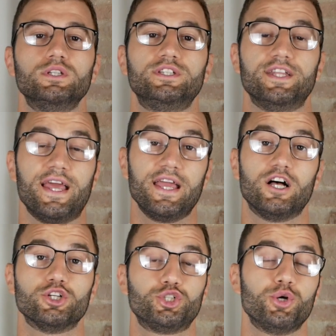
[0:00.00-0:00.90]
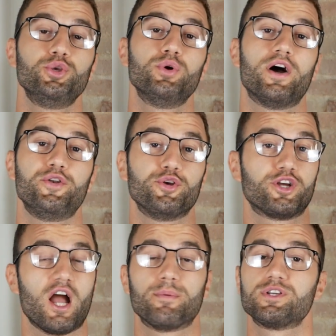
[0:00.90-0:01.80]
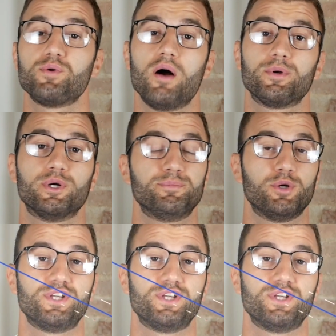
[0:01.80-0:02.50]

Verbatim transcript: Today, I'll show you how to do your Kyber swap crypto